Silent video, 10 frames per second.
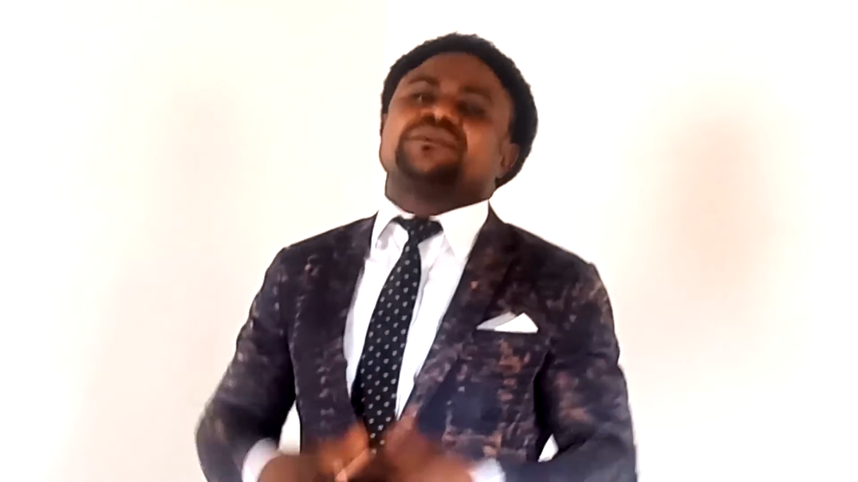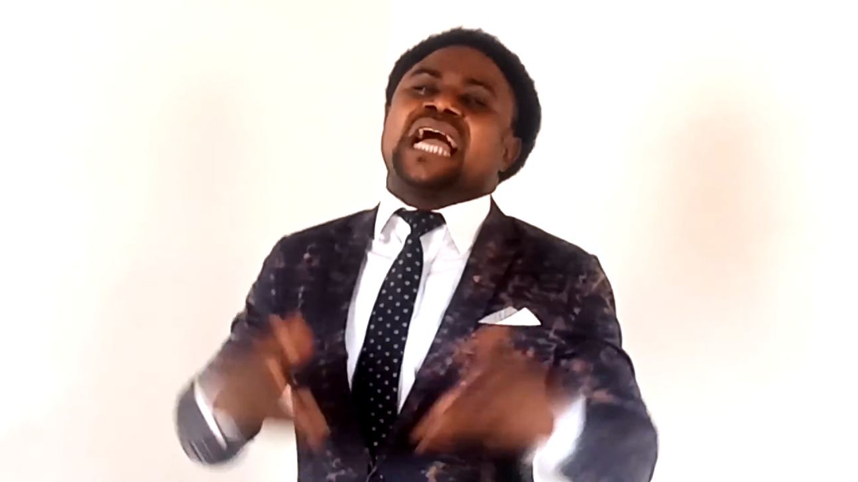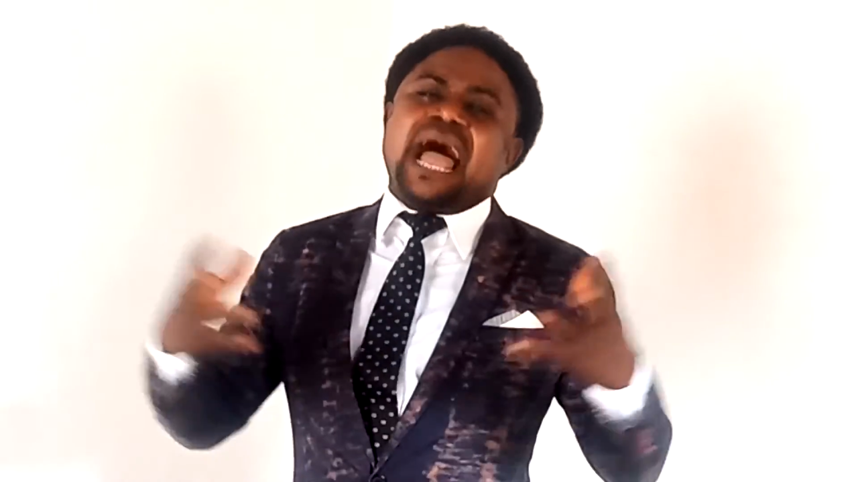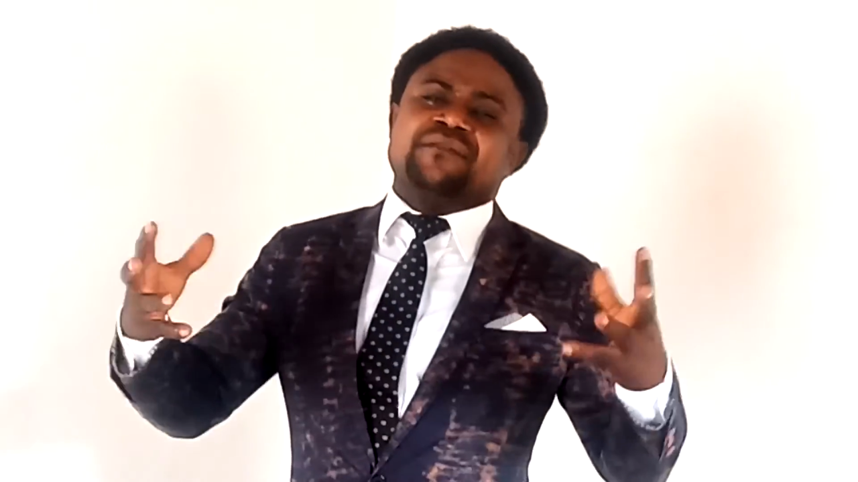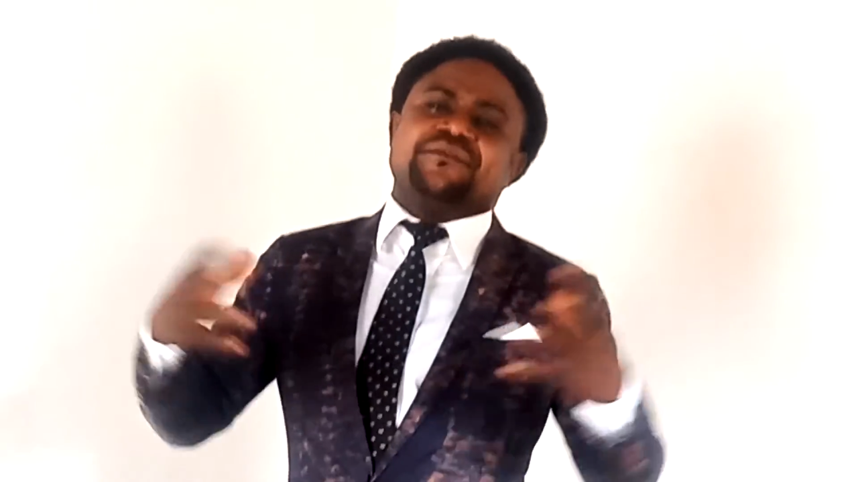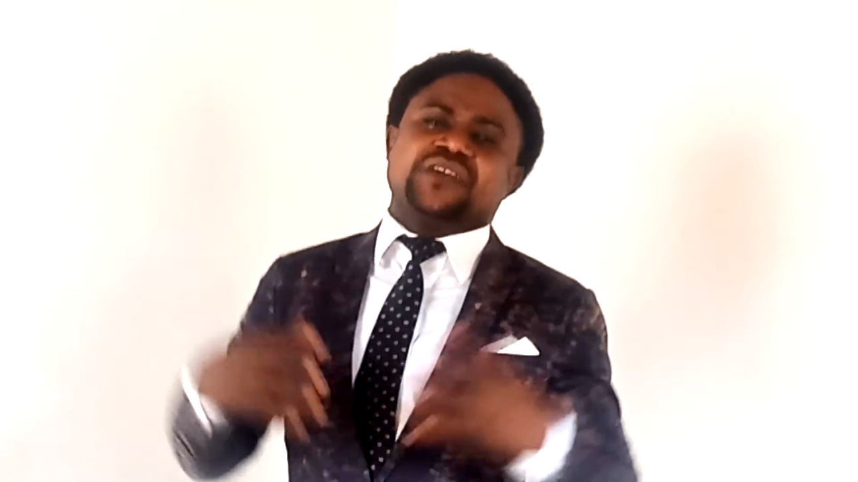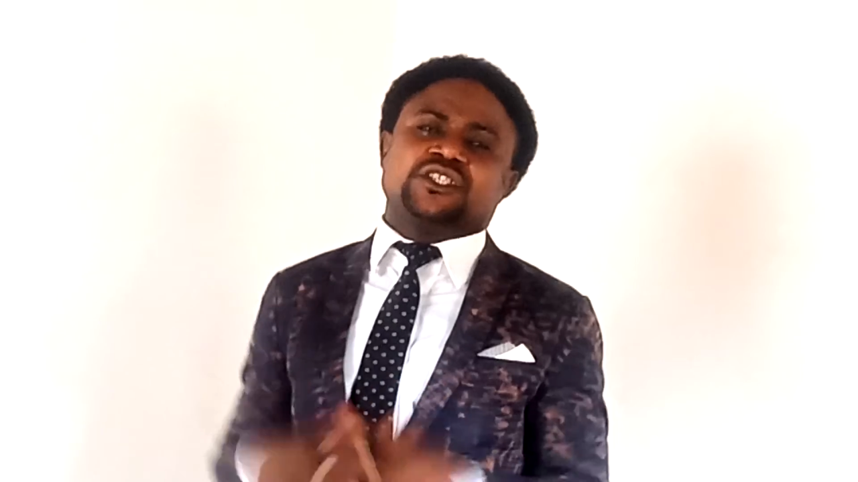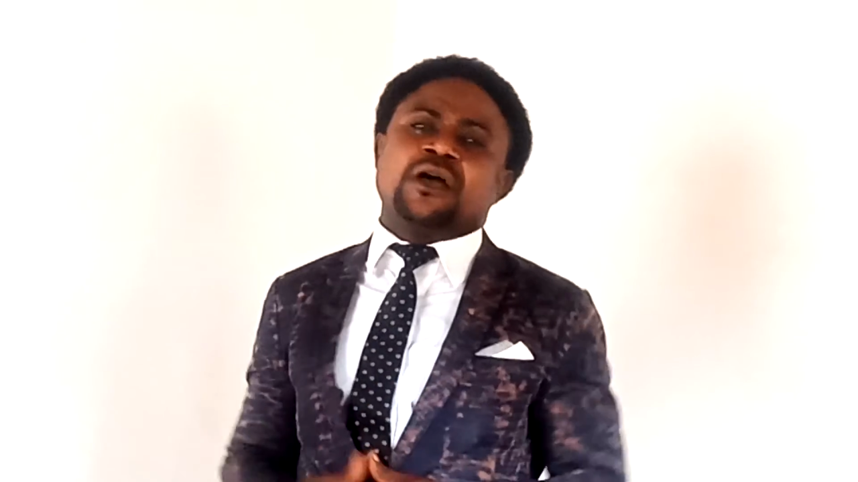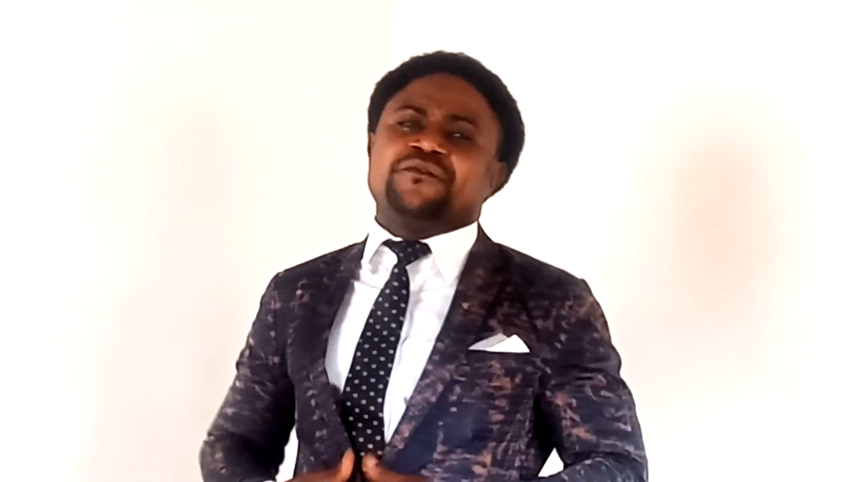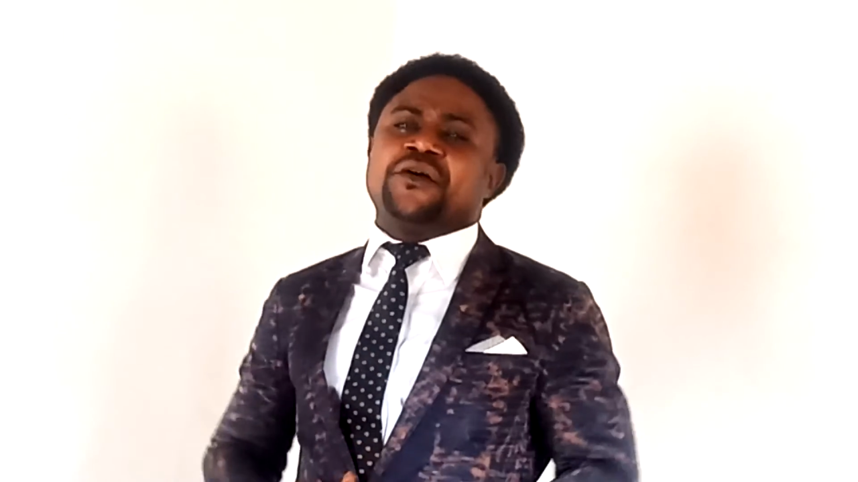Have a
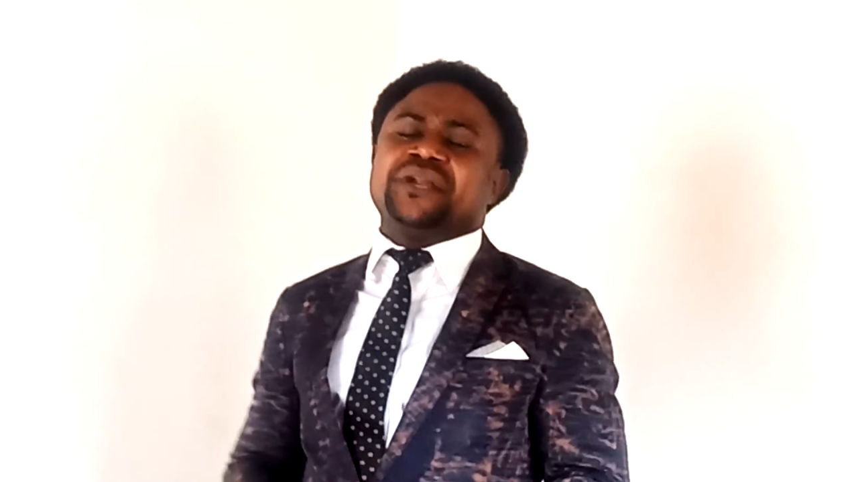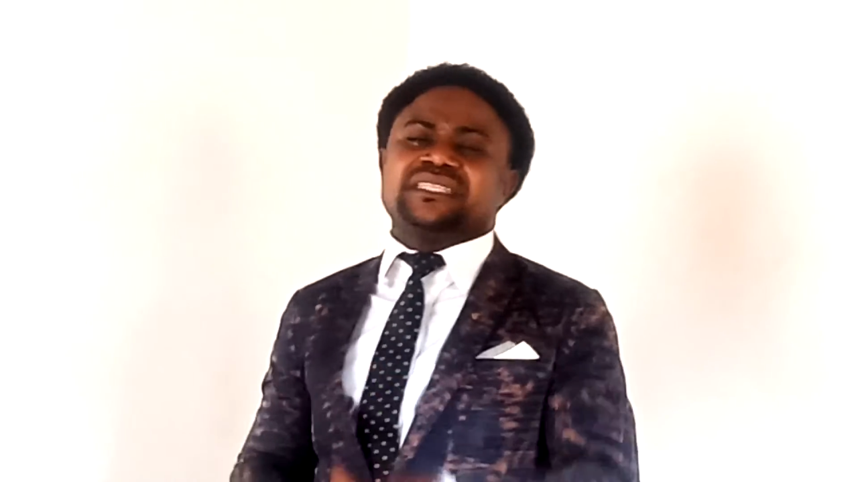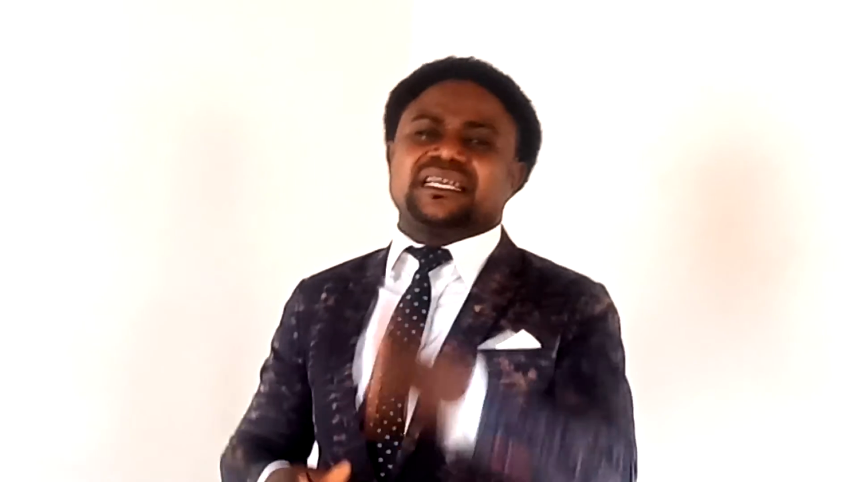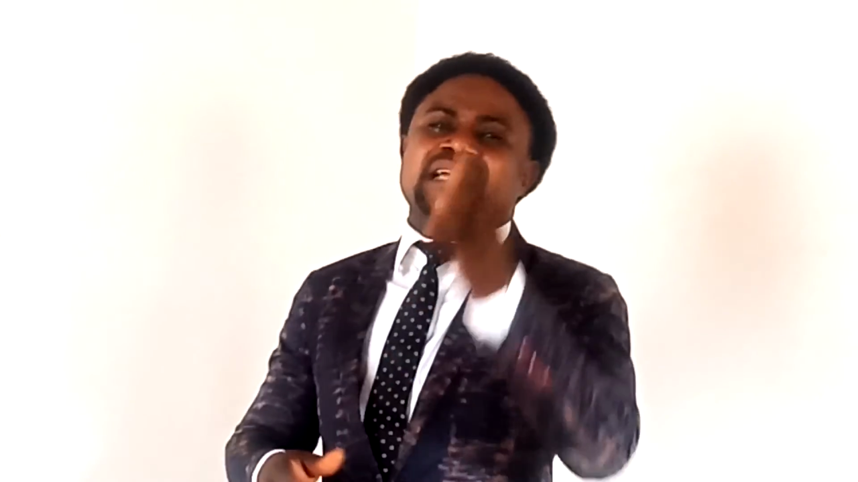vision for it.